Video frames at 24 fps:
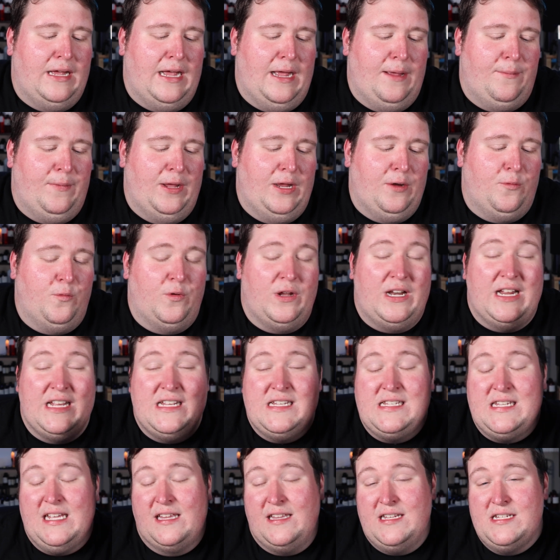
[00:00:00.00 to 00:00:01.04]
I mean, would I
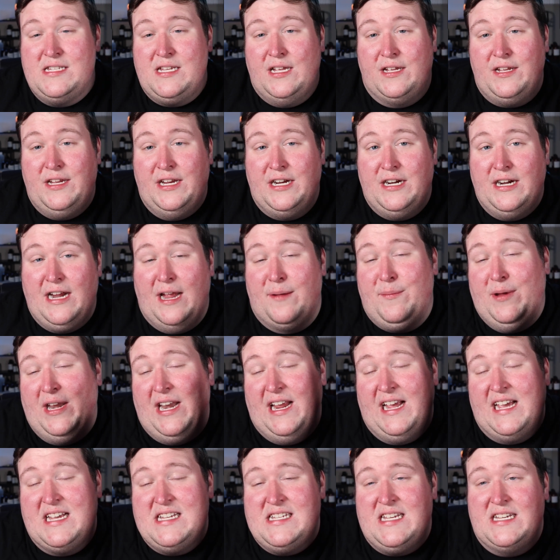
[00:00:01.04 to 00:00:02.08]
sell this all year? I mean,
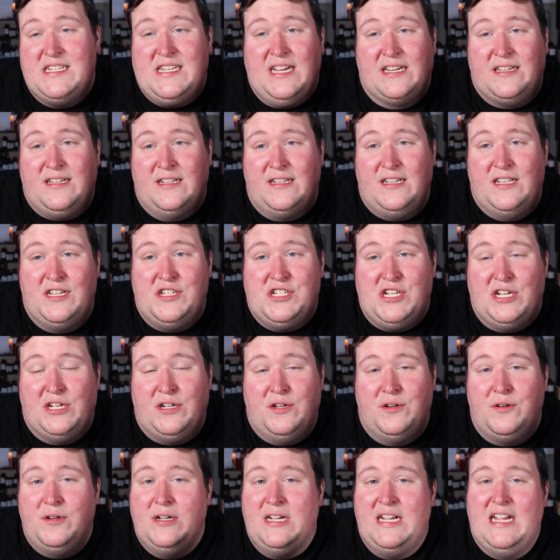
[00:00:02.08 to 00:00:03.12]
I guess I technically
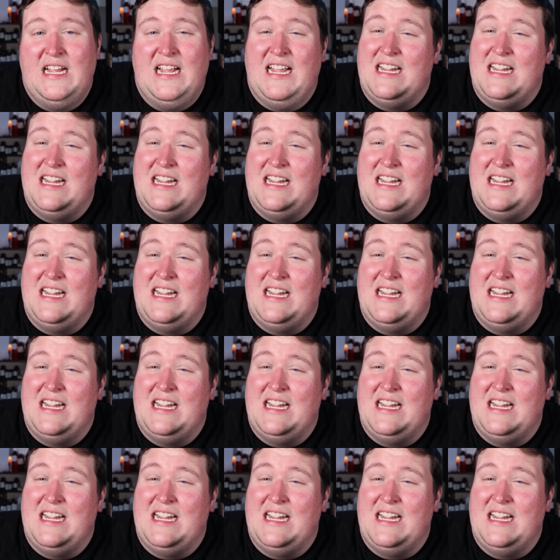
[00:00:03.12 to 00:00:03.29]
do.